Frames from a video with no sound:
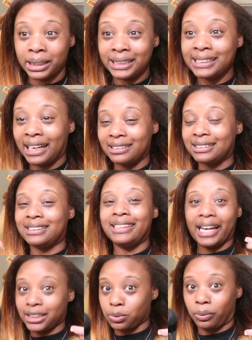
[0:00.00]
the dates.
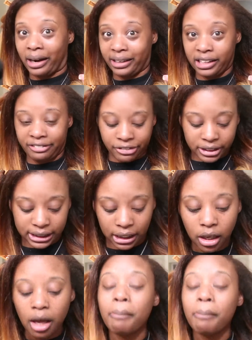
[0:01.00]
That's where I get fuzzy.